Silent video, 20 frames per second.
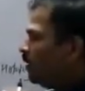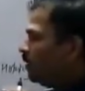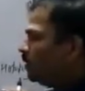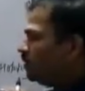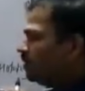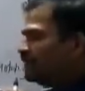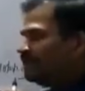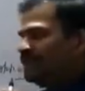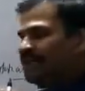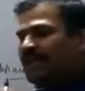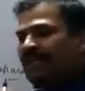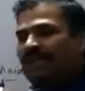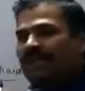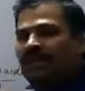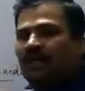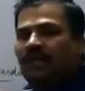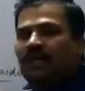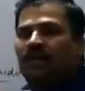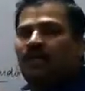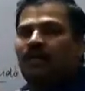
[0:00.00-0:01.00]

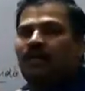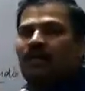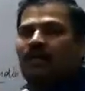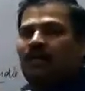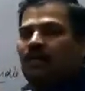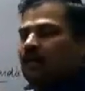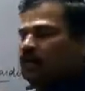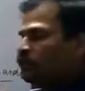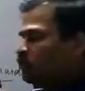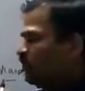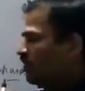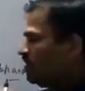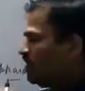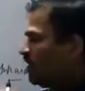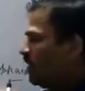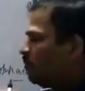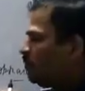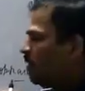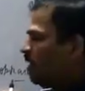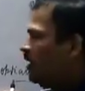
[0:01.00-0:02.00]

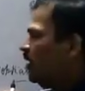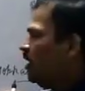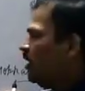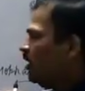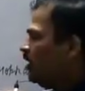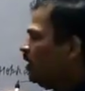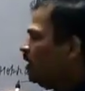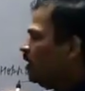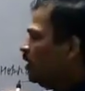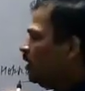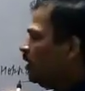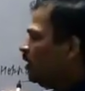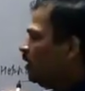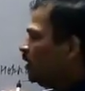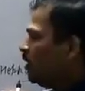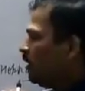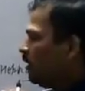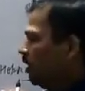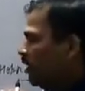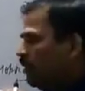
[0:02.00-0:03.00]
Japan
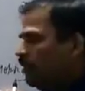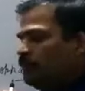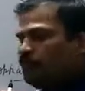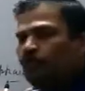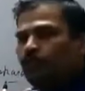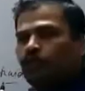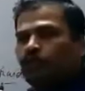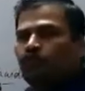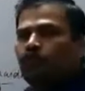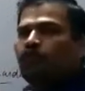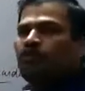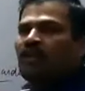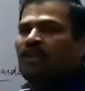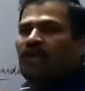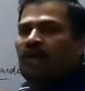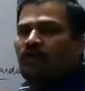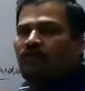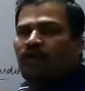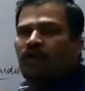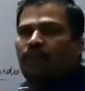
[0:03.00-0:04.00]
improved,
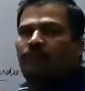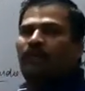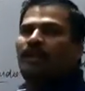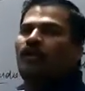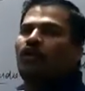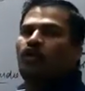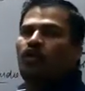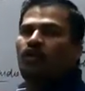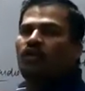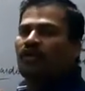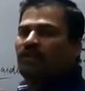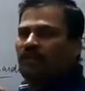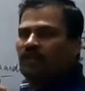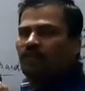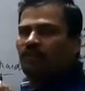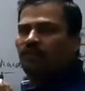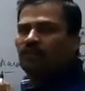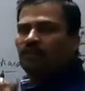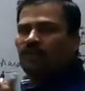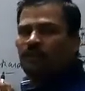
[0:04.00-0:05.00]
developed a lot.
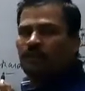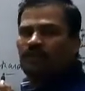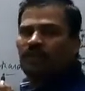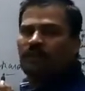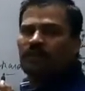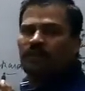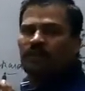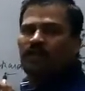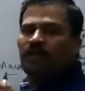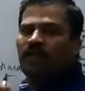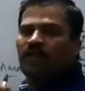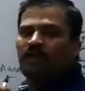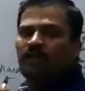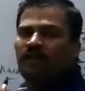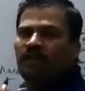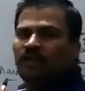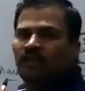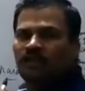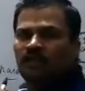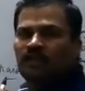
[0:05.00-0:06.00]
Even the people can't
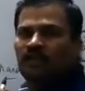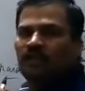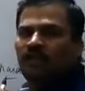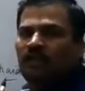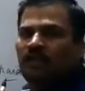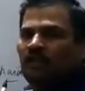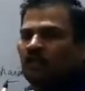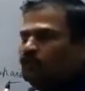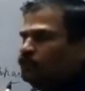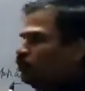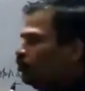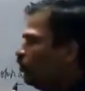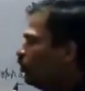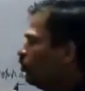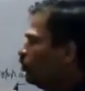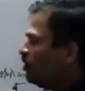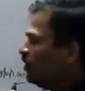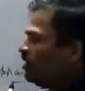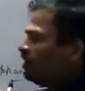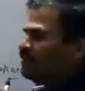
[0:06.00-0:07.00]
think. You
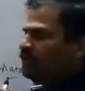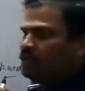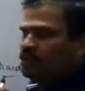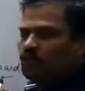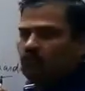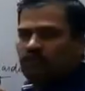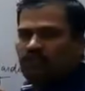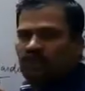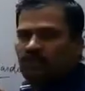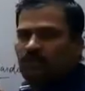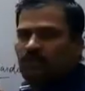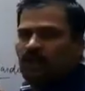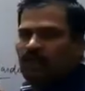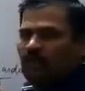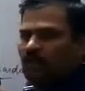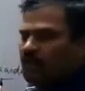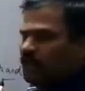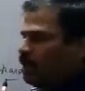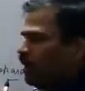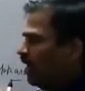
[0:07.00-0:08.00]
know that Hiroshima
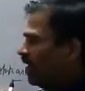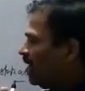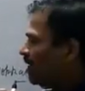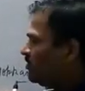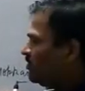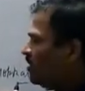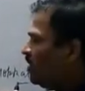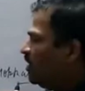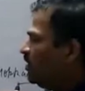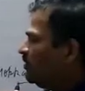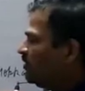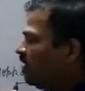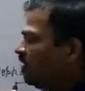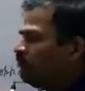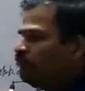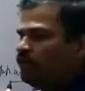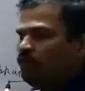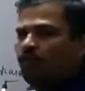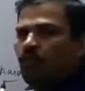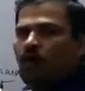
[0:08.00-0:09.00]
and Nagasaki that
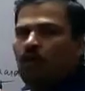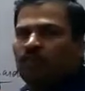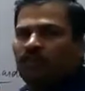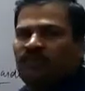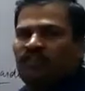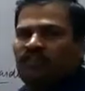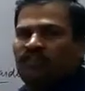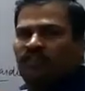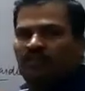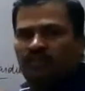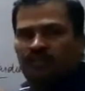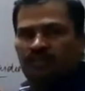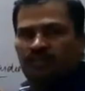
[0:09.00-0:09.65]
were bombed it.